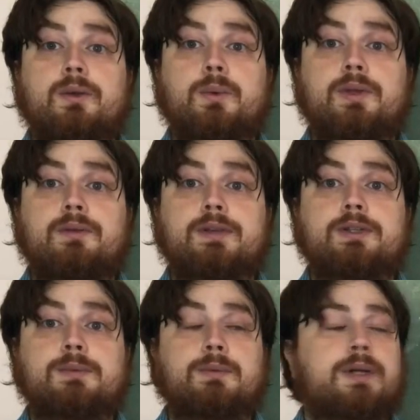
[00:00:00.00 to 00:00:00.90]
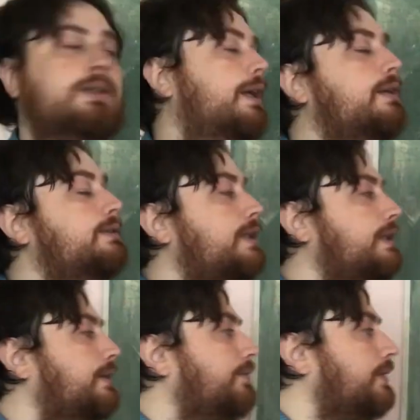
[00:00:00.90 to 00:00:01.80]
the width of each of my rectangles, I
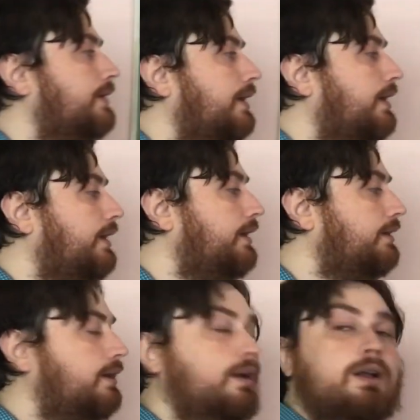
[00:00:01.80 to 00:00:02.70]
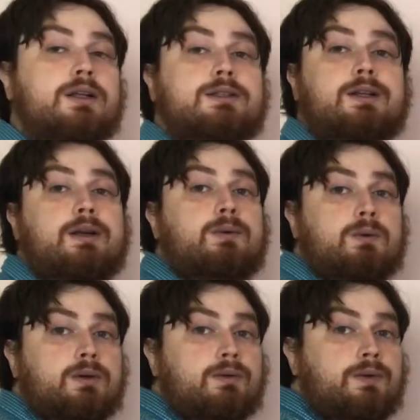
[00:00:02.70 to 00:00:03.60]
need to find the height. So now in
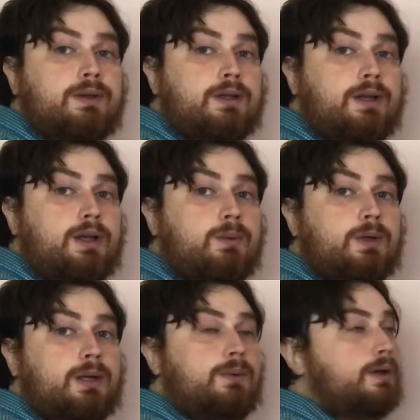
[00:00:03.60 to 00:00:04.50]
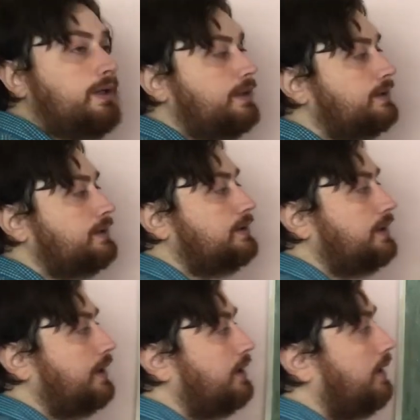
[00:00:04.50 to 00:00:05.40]
order to find the height, what I want is to
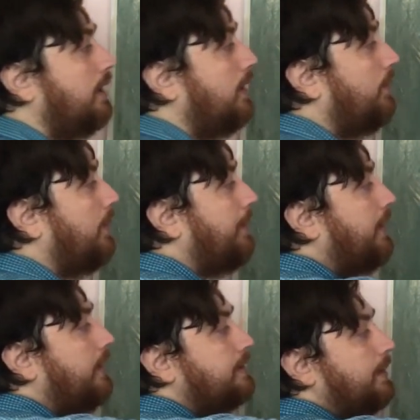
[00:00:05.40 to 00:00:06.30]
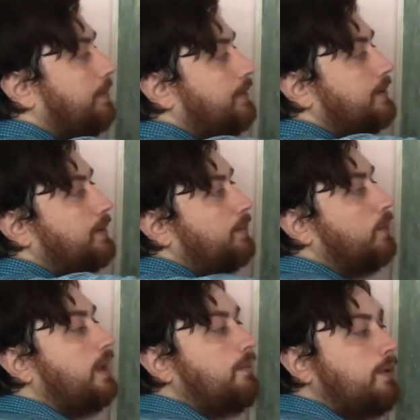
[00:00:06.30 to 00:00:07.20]
say, well, because I'm using a
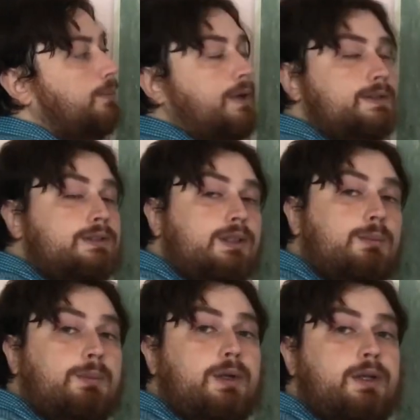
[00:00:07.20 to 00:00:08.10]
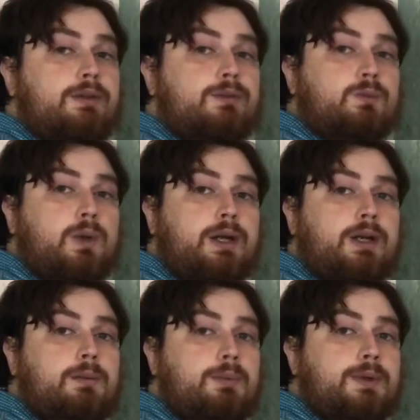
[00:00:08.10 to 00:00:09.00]
right Riemann sum, I'm going to use right
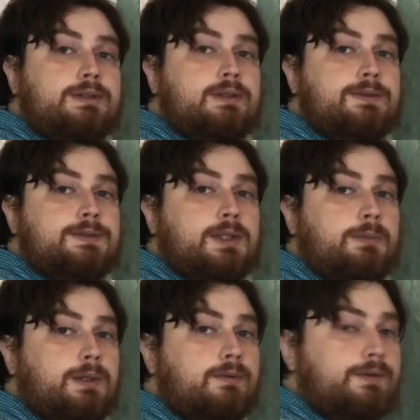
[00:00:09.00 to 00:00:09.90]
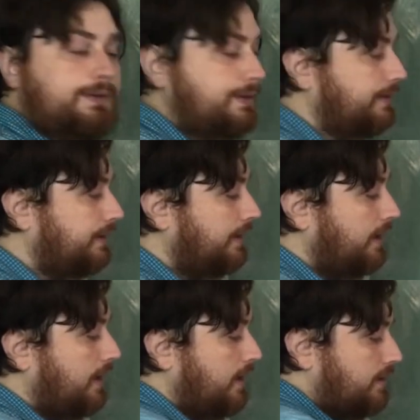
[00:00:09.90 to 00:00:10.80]
endpoints of those subintervals.
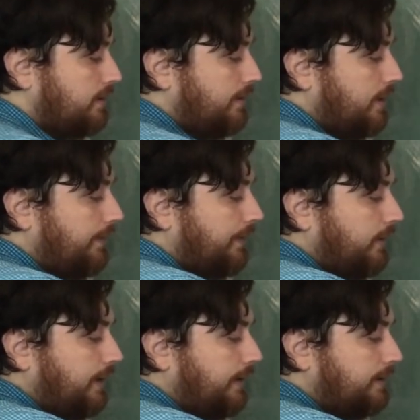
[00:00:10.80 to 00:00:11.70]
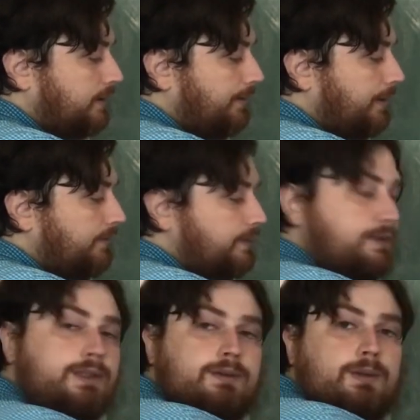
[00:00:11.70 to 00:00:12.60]
So now if I look at the subinterval
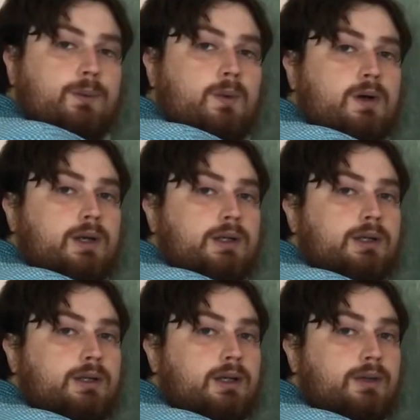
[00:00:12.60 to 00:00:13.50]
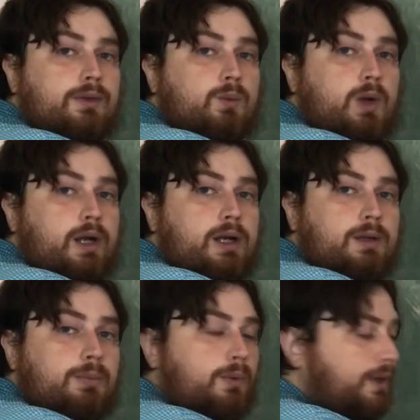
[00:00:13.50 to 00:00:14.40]
0 to 1, the right
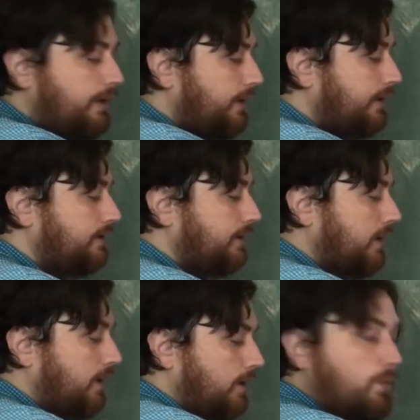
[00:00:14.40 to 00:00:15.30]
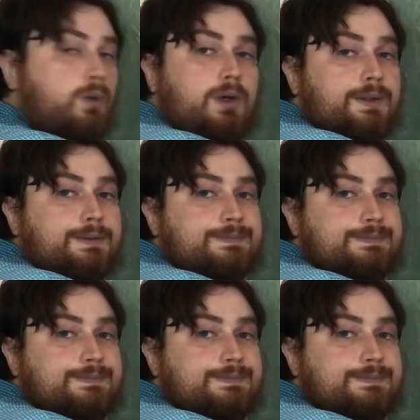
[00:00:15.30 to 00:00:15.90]
endpoint is 1,